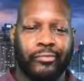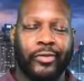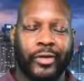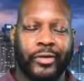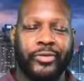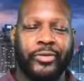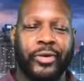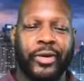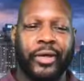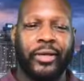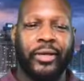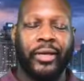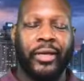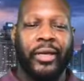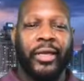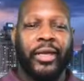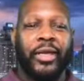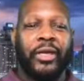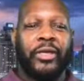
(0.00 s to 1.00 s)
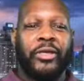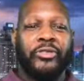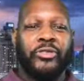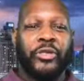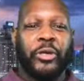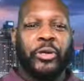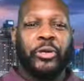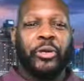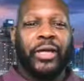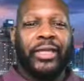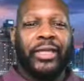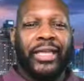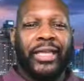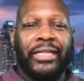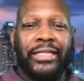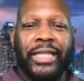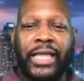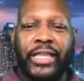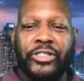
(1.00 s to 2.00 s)
That's right. So
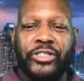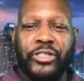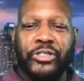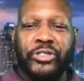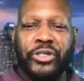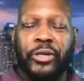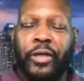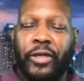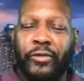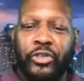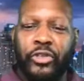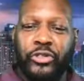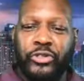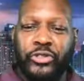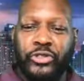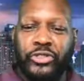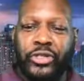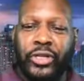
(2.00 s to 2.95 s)
again, ladies and gentlemen,